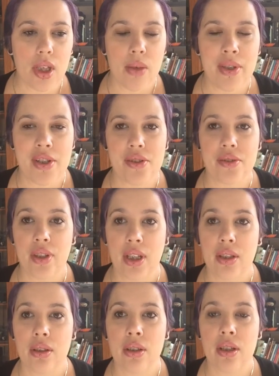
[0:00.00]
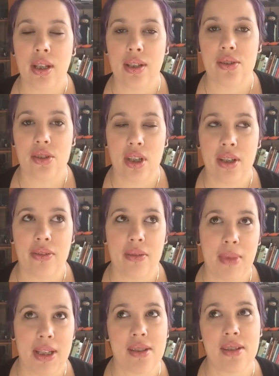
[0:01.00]
which is really good. And sorry for
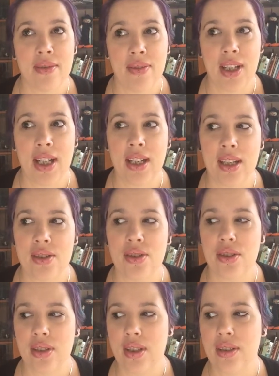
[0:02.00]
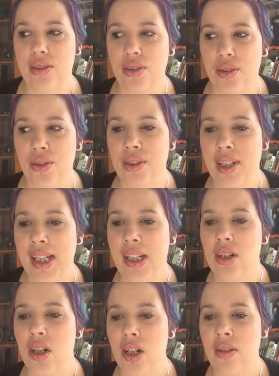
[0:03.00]
me sniffling, it's already
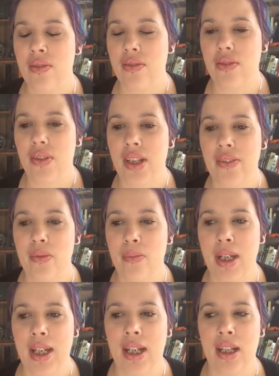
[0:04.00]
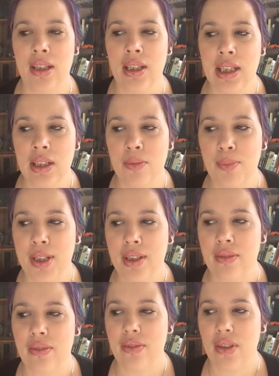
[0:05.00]
kind of giving me a little bit of